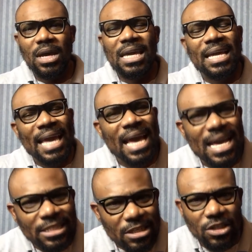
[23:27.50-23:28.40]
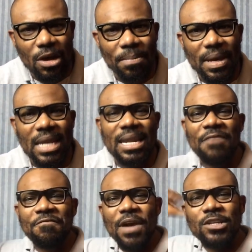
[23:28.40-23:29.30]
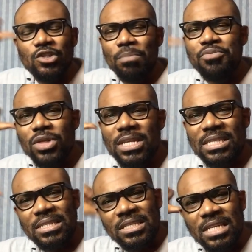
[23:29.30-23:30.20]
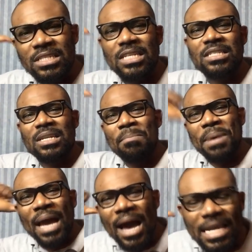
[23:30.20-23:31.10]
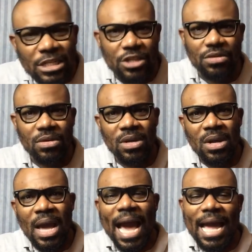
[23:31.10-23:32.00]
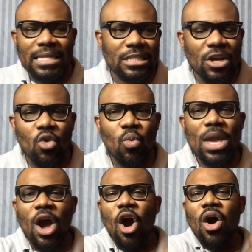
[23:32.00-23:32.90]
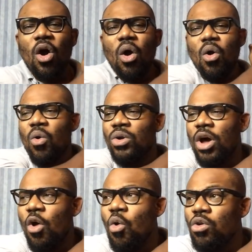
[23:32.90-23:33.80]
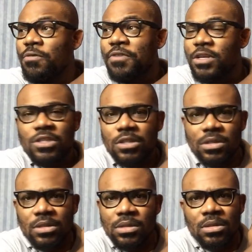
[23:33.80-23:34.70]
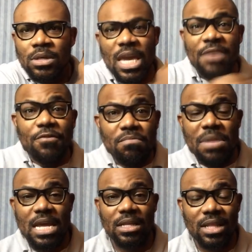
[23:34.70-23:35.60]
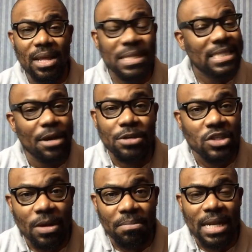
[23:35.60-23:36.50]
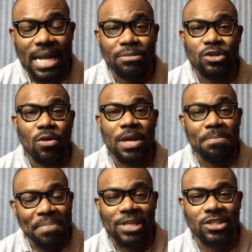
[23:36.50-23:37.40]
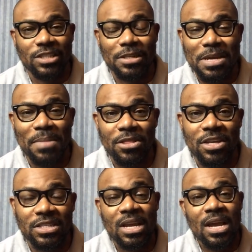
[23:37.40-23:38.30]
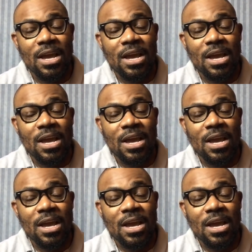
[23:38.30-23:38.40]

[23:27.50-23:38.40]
It catches up. It affects your brothers and sisters that are behind you. And we all of us, even me, let me tell you something, man. I'm talking passionately about this.